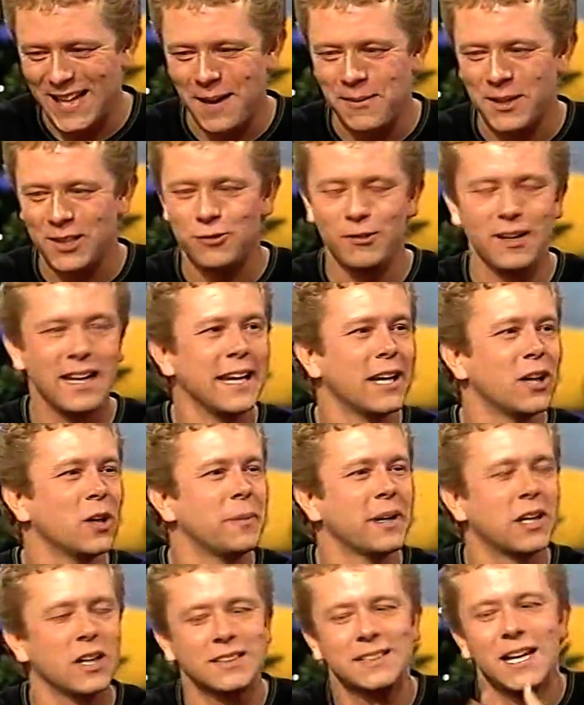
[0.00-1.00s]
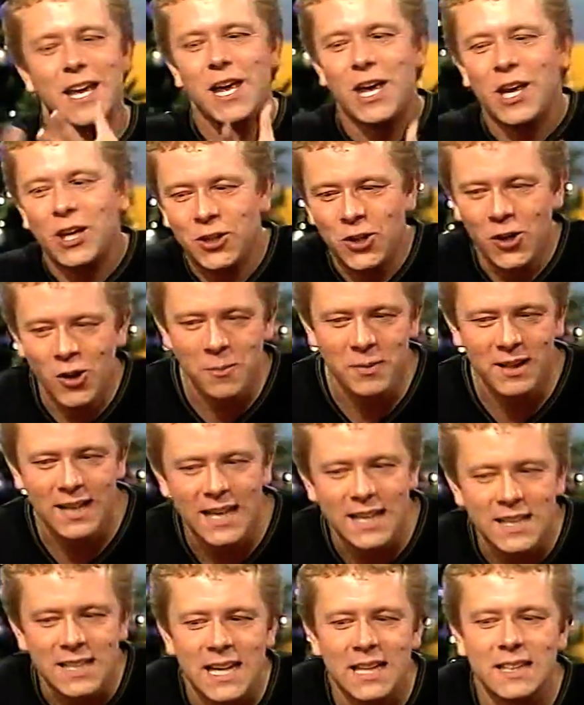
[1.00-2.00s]
it's really good because
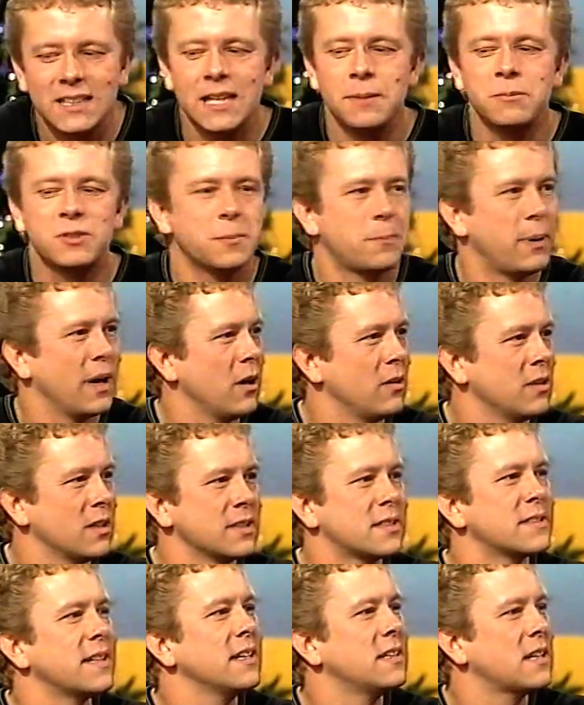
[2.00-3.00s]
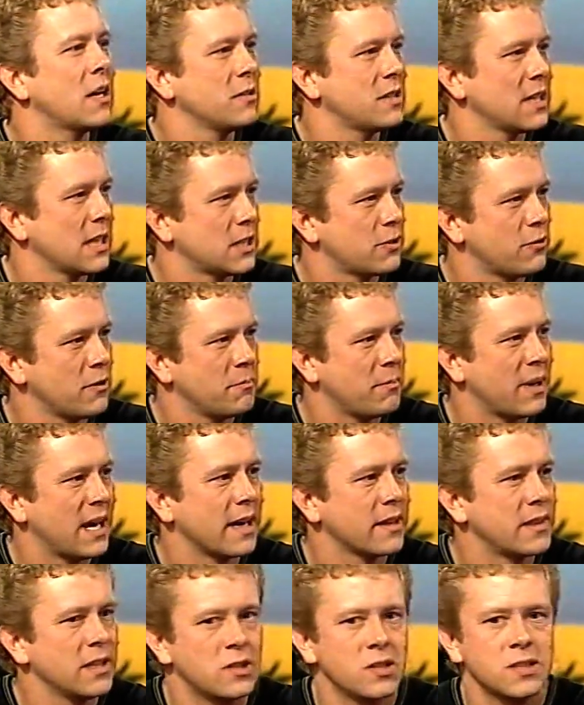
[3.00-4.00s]
normally Nassim's opponents, they don't answer him
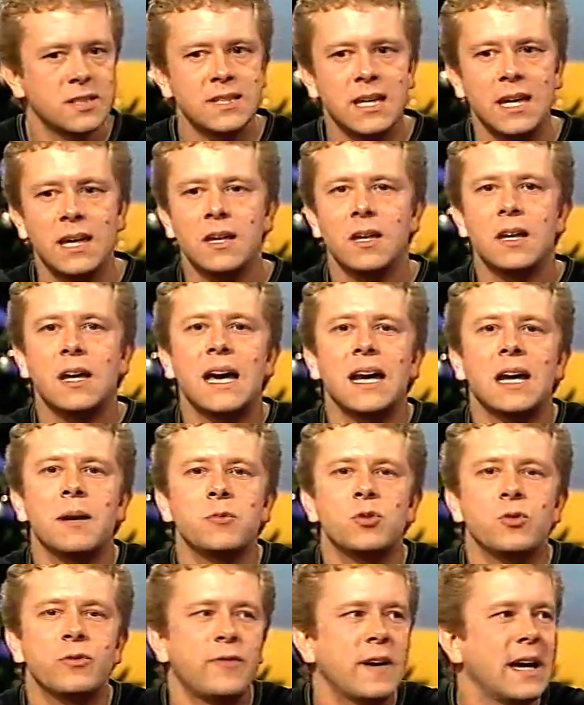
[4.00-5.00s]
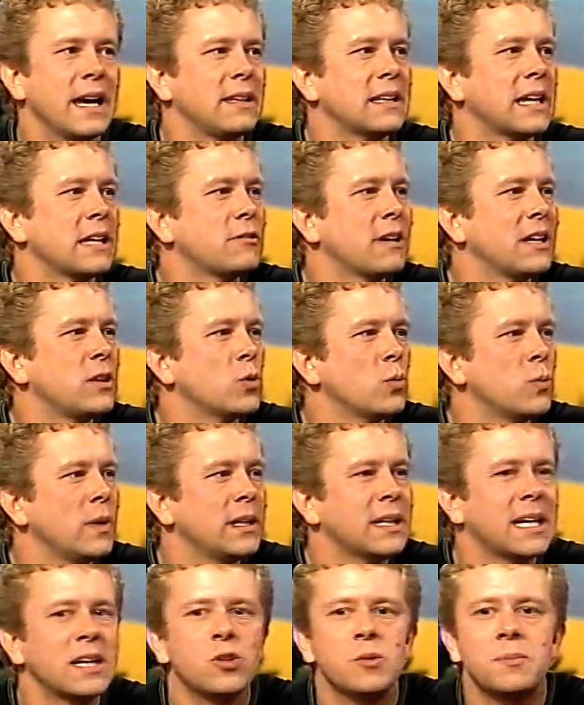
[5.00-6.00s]
back. They just say, I come to fight, I try to
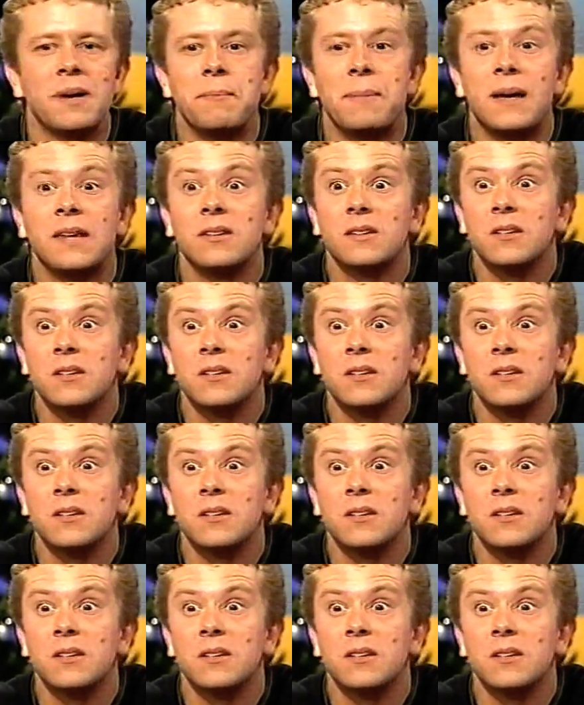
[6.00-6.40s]
win, I do my best.